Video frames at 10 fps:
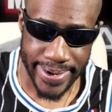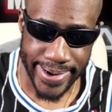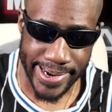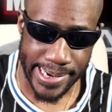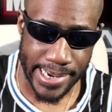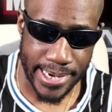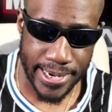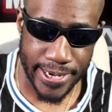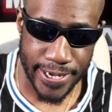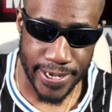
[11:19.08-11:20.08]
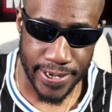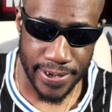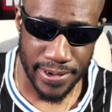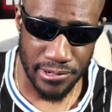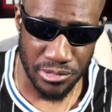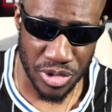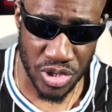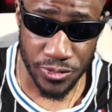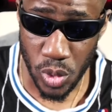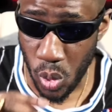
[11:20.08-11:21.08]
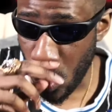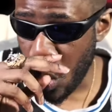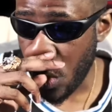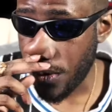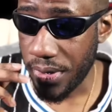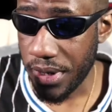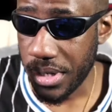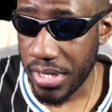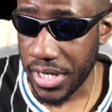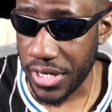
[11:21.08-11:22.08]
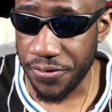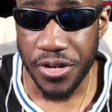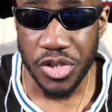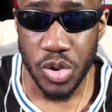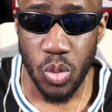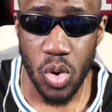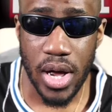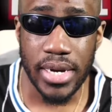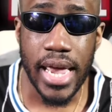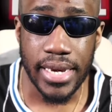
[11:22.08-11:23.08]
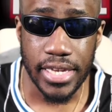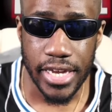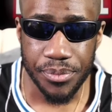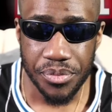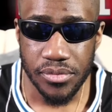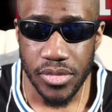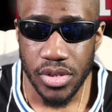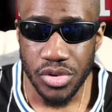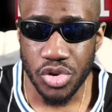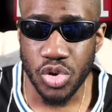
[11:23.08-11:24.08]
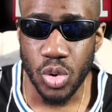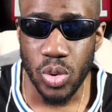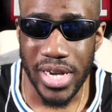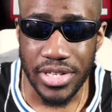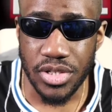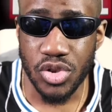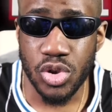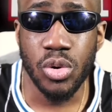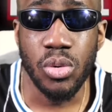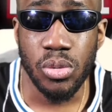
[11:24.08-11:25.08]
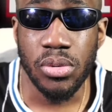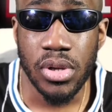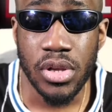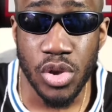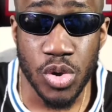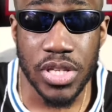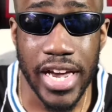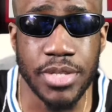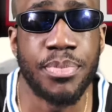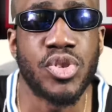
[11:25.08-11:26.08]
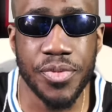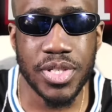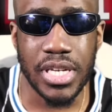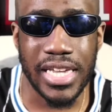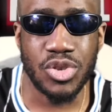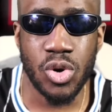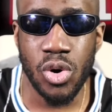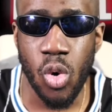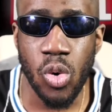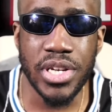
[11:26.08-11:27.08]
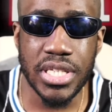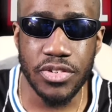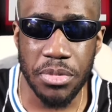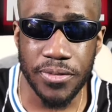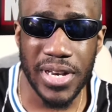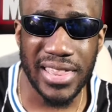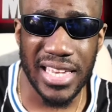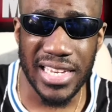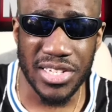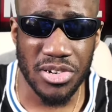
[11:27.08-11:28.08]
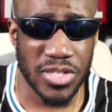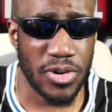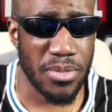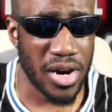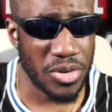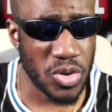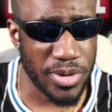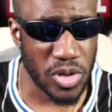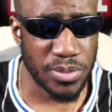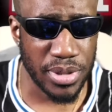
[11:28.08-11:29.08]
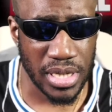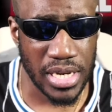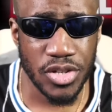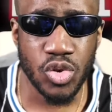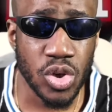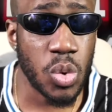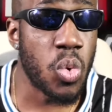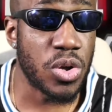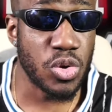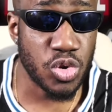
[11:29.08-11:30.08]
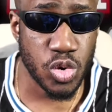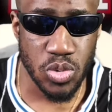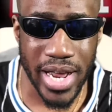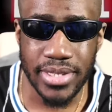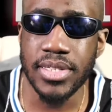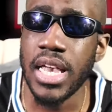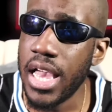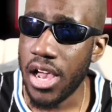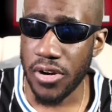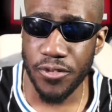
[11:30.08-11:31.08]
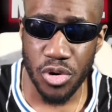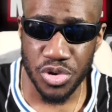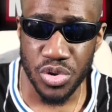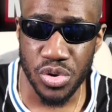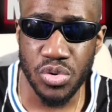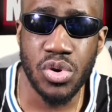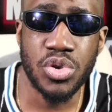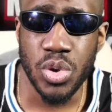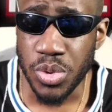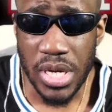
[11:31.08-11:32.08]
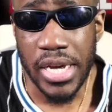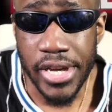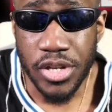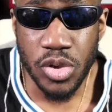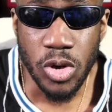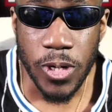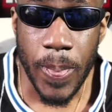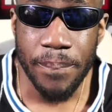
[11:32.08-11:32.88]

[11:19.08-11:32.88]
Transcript: uh, Civil War, Infinity War, and Endgame. So it's so those are the guys. But obviously, it's only Stephen McFeely. I think it's Christopher Markus who may not be in it. It's only one of those two writers, and of course, the, the Russells. So look,